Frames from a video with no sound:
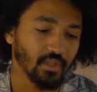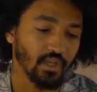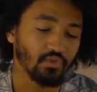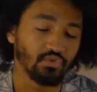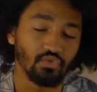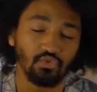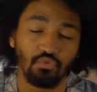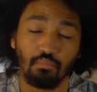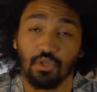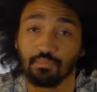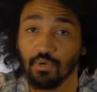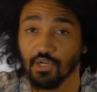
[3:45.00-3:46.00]
I used to do
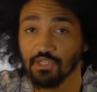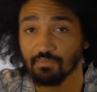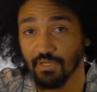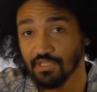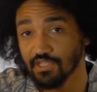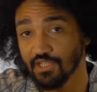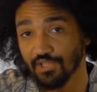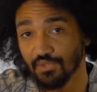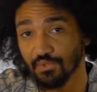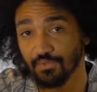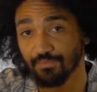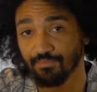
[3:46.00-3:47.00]
mudbox painting
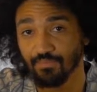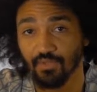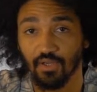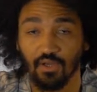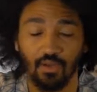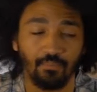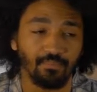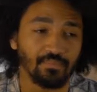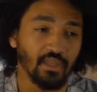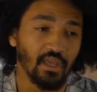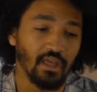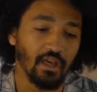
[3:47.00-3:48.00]
too.
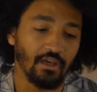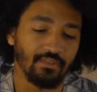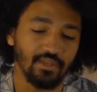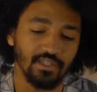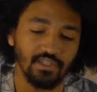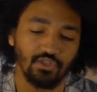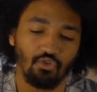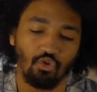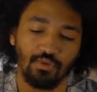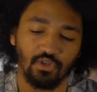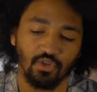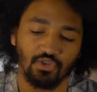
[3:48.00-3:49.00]
I think it's
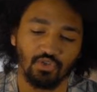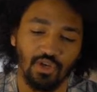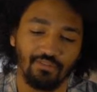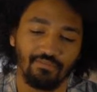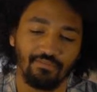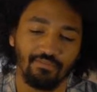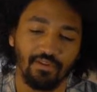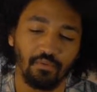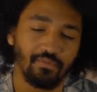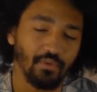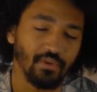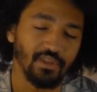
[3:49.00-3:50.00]
cool because you have very,
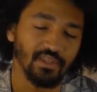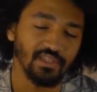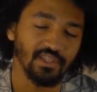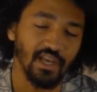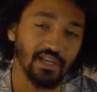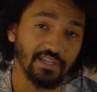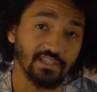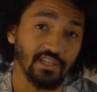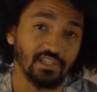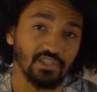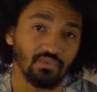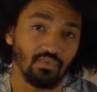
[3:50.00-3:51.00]
very easy
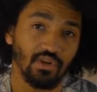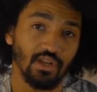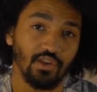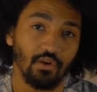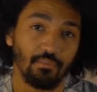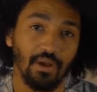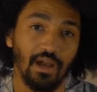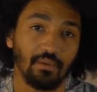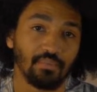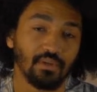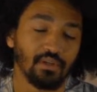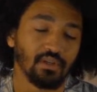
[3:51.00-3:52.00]
access to layer
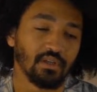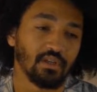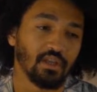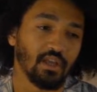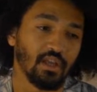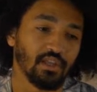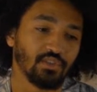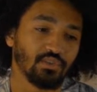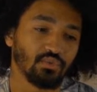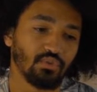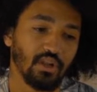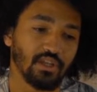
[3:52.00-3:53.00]
map and
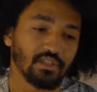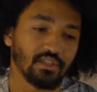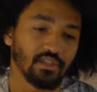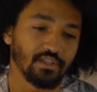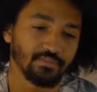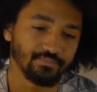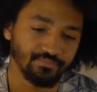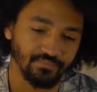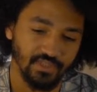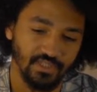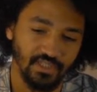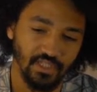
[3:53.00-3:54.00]
to like
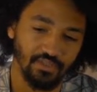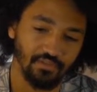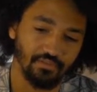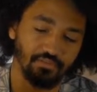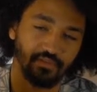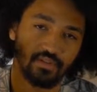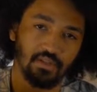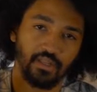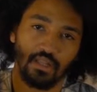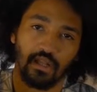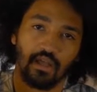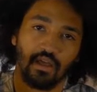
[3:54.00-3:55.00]
this kind of
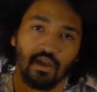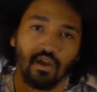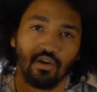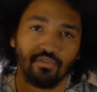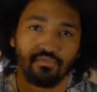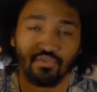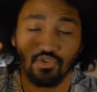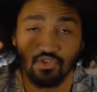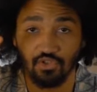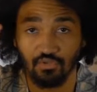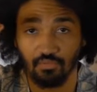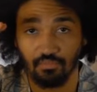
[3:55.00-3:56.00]

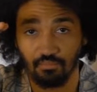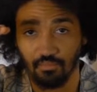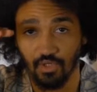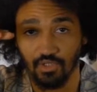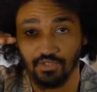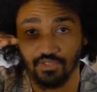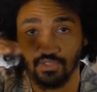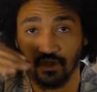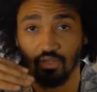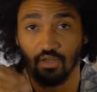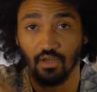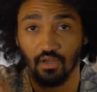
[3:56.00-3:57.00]
fusion mode
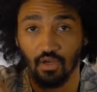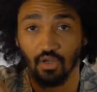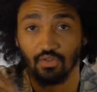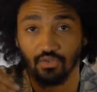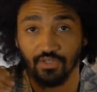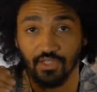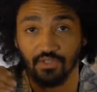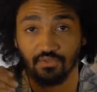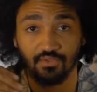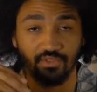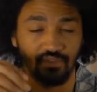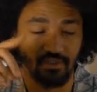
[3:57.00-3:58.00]
on the
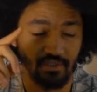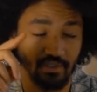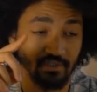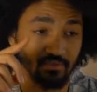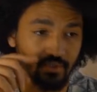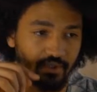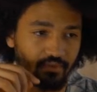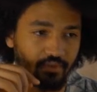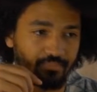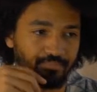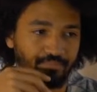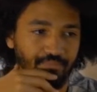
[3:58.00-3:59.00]
textures. That's really cool.